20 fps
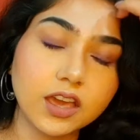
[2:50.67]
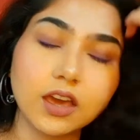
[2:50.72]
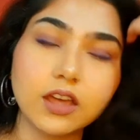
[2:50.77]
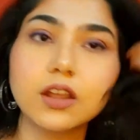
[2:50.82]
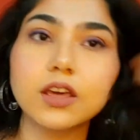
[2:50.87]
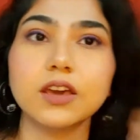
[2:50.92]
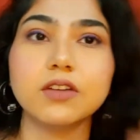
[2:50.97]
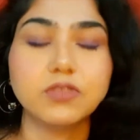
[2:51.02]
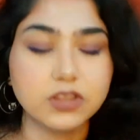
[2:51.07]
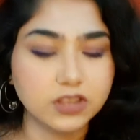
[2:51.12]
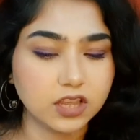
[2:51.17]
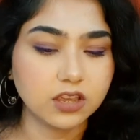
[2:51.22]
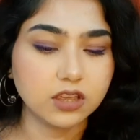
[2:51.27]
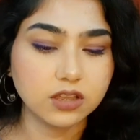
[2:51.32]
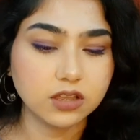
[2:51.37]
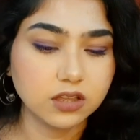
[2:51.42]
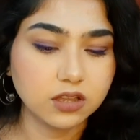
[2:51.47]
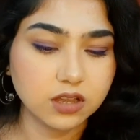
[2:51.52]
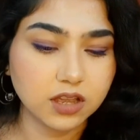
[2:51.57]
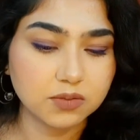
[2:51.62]
and
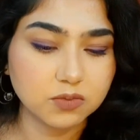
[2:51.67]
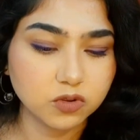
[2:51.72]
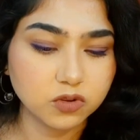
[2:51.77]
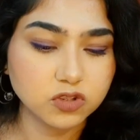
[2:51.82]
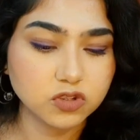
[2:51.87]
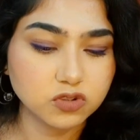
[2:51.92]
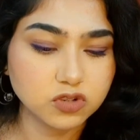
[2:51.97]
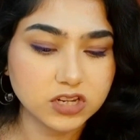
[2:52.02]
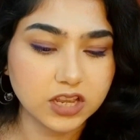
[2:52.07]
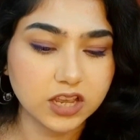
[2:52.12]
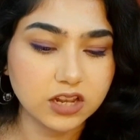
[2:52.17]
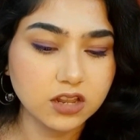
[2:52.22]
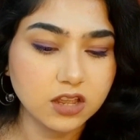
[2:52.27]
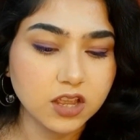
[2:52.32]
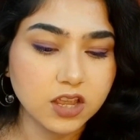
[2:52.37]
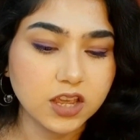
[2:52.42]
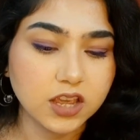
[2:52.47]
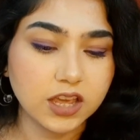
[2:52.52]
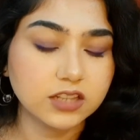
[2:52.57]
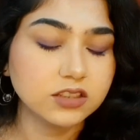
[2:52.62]
everything I'm going to tell.
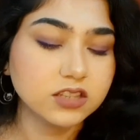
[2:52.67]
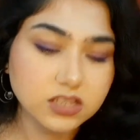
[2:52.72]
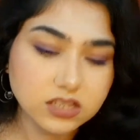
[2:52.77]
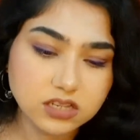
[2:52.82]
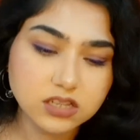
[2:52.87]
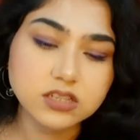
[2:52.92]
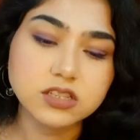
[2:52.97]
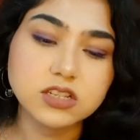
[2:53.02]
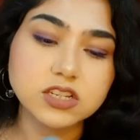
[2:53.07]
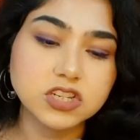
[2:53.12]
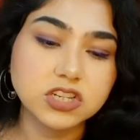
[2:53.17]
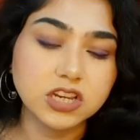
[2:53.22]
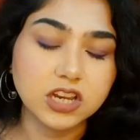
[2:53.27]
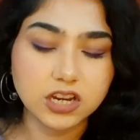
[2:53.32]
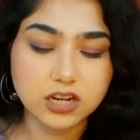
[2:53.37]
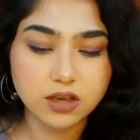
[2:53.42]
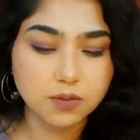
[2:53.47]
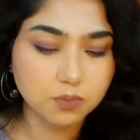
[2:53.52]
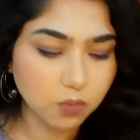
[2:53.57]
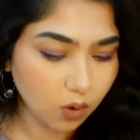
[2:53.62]
And this is the
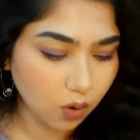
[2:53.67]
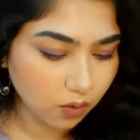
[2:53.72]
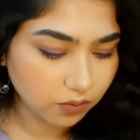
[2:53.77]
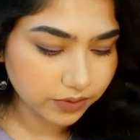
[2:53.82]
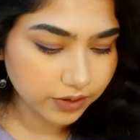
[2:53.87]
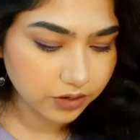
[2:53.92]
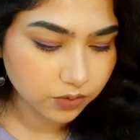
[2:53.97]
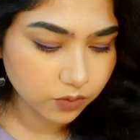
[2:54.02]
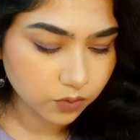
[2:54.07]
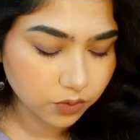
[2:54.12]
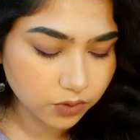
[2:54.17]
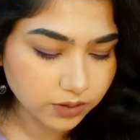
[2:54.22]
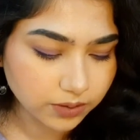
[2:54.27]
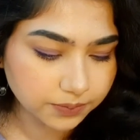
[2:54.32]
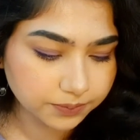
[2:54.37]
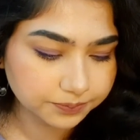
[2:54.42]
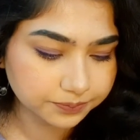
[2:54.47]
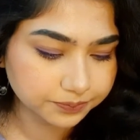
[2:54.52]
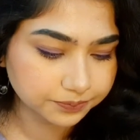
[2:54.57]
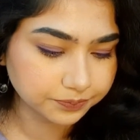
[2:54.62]
shade Mauve
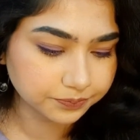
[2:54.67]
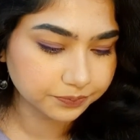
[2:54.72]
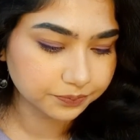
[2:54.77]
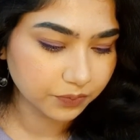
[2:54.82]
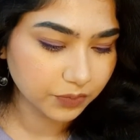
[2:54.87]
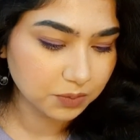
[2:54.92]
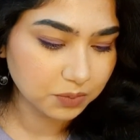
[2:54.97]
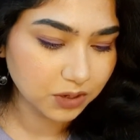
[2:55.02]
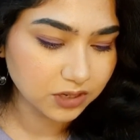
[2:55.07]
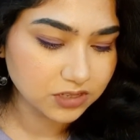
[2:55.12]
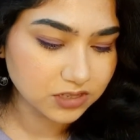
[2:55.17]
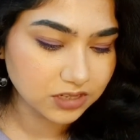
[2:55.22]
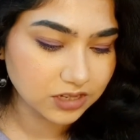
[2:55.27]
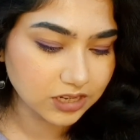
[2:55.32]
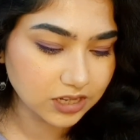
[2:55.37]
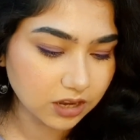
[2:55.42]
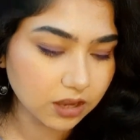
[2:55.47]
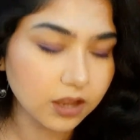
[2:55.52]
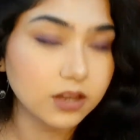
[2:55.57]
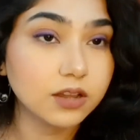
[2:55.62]
Aurore.
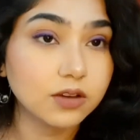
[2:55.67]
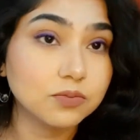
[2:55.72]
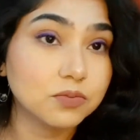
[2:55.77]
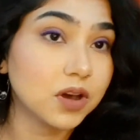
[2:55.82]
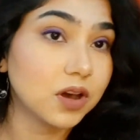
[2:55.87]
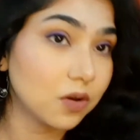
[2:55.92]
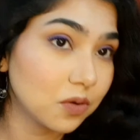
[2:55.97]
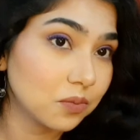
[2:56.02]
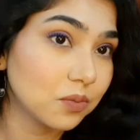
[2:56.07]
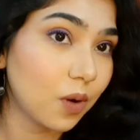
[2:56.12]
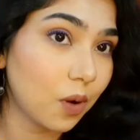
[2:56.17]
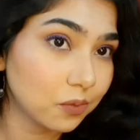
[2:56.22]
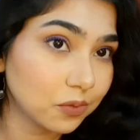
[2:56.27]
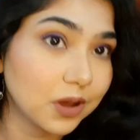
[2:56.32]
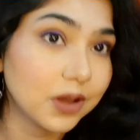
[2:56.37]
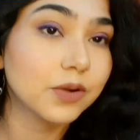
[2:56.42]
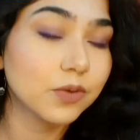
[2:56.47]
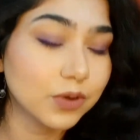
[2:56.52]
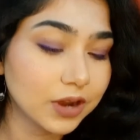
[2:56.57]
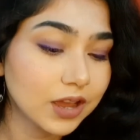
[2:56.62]
Personally, I love Mauve
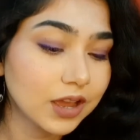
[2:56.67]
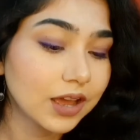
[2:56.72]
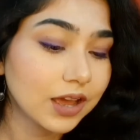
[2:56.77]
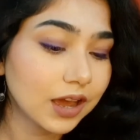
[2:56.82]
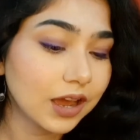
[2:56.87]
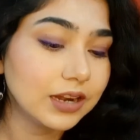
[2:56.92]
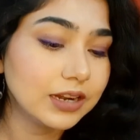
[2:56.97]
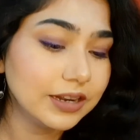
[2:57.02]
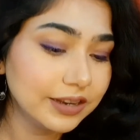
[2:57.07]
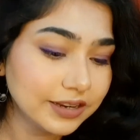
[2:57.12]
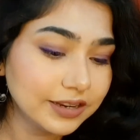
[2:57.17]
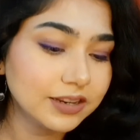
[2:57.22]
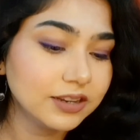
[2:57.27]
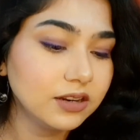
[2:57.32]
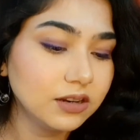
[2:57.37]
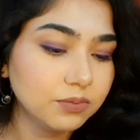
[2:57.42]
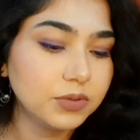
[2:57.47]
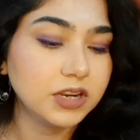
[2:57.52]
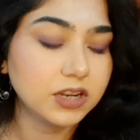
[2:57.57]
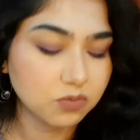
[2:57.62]
Aurore a
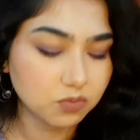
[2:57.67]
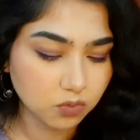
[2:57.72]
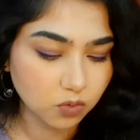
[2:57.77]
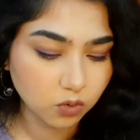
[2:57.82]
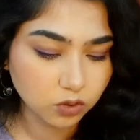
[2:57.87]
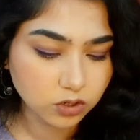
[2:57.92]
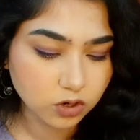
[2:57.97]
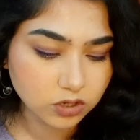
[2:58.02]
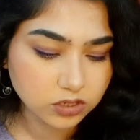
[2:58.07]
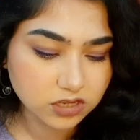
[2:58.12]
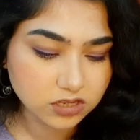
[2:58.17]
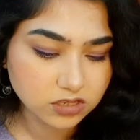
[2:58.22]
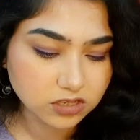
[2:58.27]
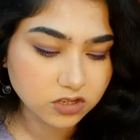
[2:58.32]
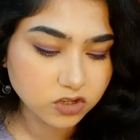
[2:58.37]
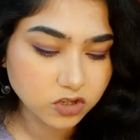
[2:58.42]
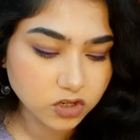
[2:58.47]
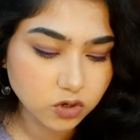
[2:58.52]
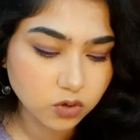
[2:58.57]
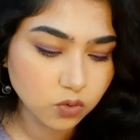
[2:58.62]
little bit more because it's
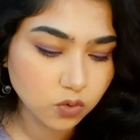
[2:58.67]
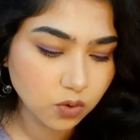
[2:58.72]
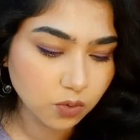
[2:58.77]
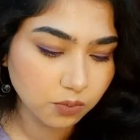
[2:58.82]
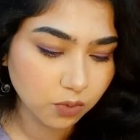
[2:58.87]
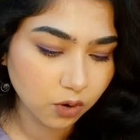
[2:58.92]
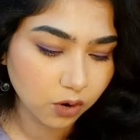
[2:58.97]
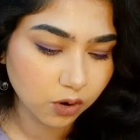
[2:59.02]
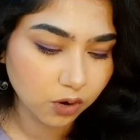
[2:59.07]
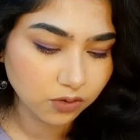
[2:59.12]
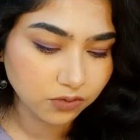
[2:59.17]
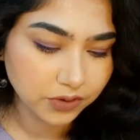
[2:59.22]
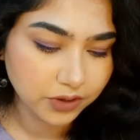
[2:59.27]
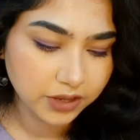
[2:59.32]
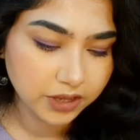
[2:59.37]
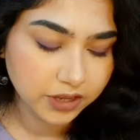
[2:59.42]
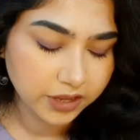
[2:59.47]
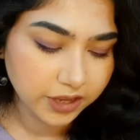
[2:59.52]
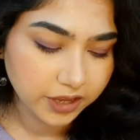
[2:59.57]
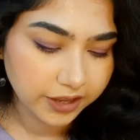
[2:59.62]
a true mauve,
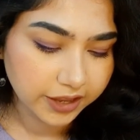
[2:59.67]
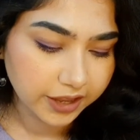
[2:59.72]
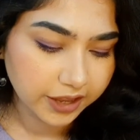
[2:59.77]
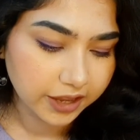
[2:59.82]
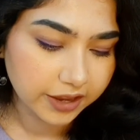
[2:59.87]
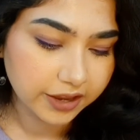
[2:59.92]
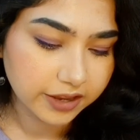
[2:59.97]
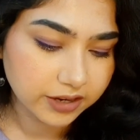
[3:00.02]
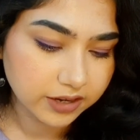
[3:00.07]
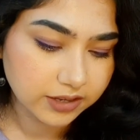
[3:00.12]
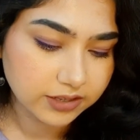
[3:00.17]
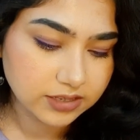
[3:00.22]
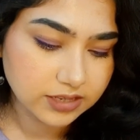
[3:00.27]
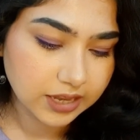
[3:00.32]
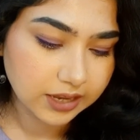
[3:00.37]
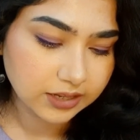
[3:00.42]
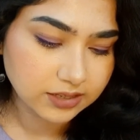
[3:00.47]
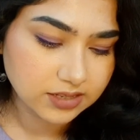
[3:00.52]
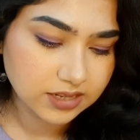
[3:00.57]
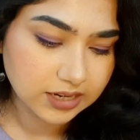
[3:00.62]
and it
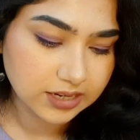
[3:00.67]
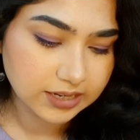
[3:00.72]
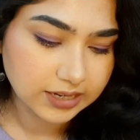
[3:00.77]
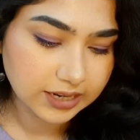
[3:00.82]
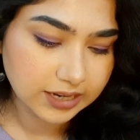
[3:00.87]
has the